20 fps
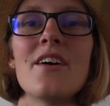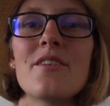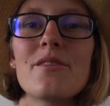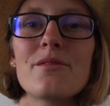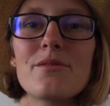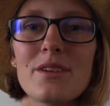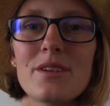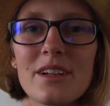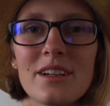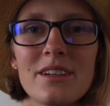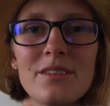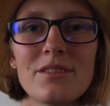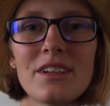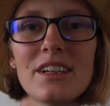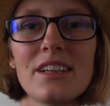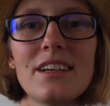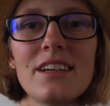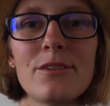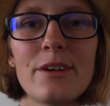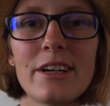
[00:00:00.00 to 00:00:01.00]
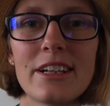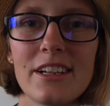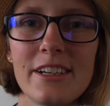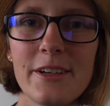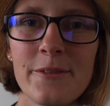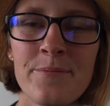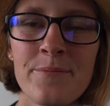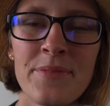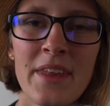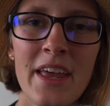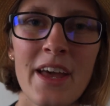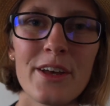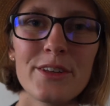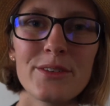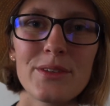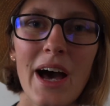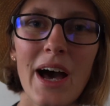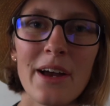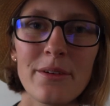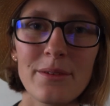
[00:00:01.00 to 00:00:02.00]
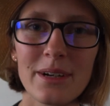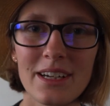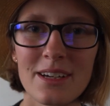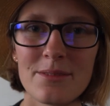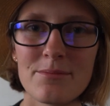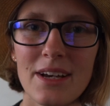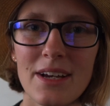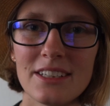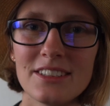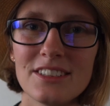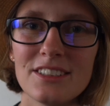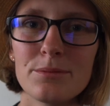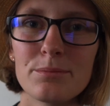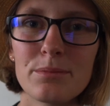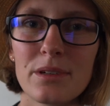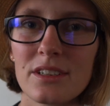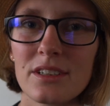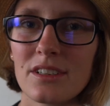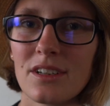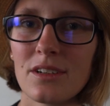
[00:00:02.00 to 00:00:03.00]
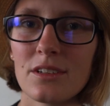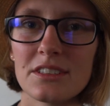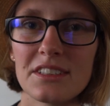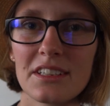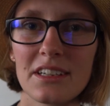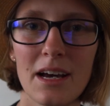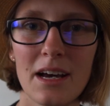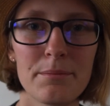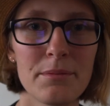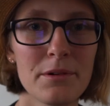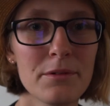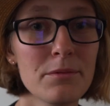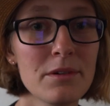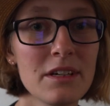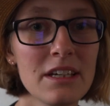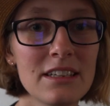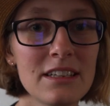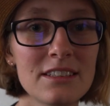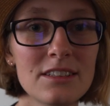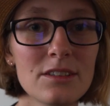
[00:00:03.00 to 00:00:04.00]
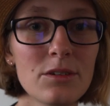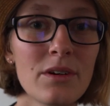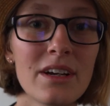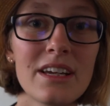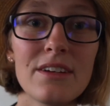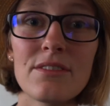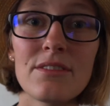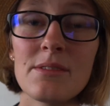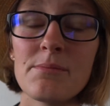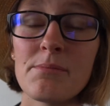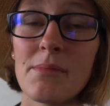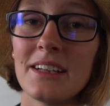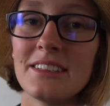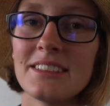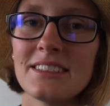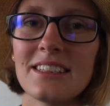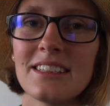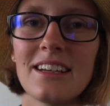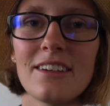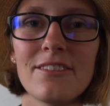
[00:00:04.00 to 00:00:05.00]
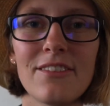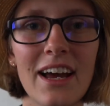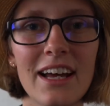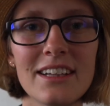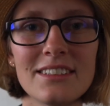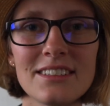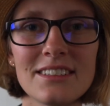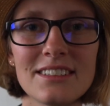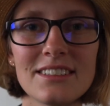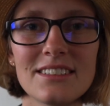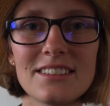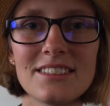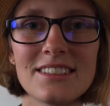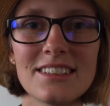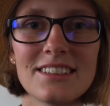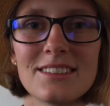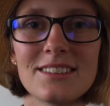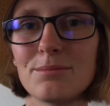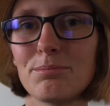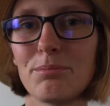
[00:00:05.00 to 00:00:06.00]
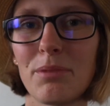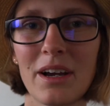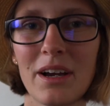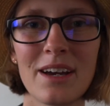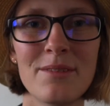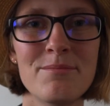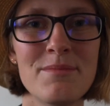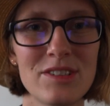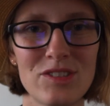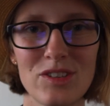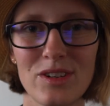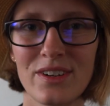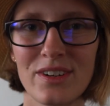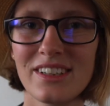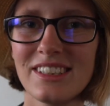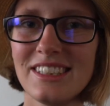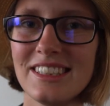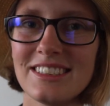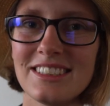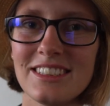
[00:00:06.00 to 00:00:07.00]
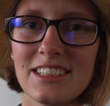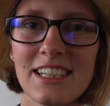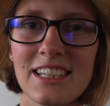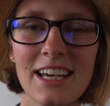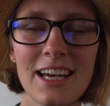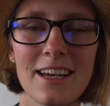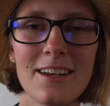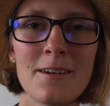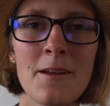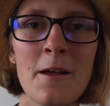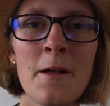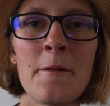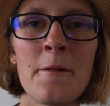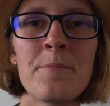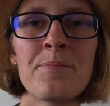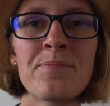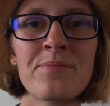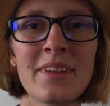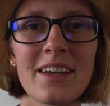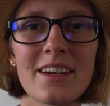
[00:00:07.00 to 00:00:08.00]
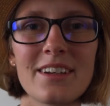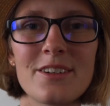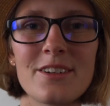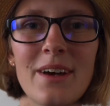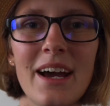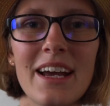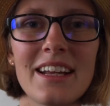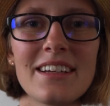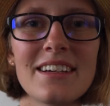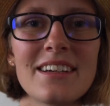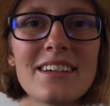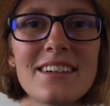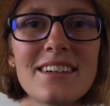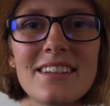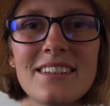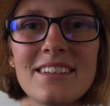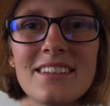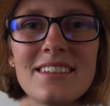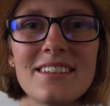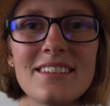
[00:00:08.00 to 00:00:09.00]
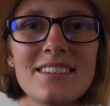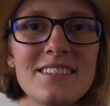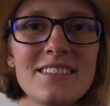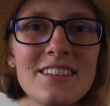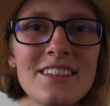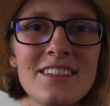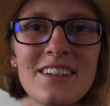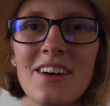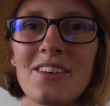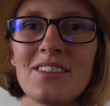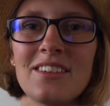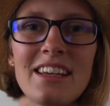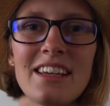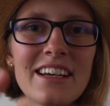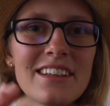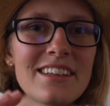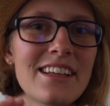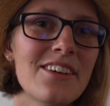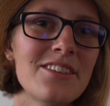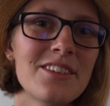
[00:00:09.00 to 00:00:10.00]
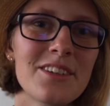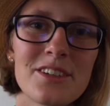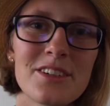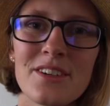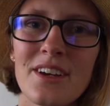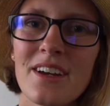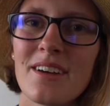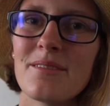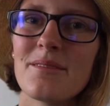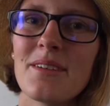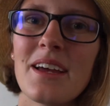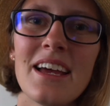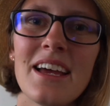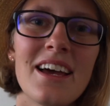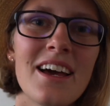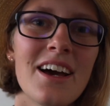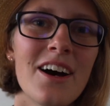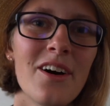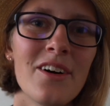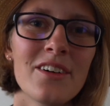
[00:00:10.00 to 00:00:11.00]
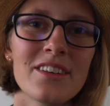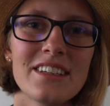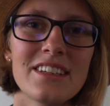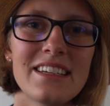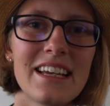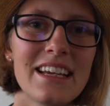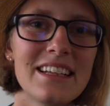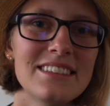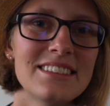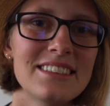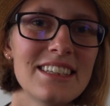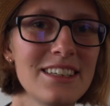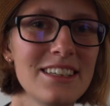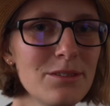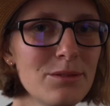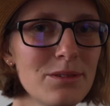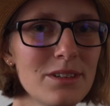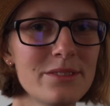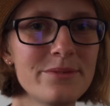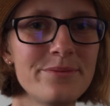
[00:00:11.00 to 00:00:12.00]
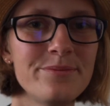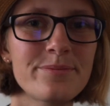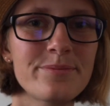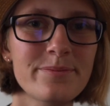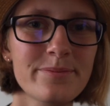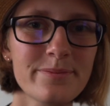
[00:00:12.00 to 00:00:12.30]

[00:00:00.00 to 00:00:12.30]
really, really quickly. So I recommend you book those a couple weeks or even months in advance. Just book them as early as you can. Try to, you know, nail down your trip, all the dates that you will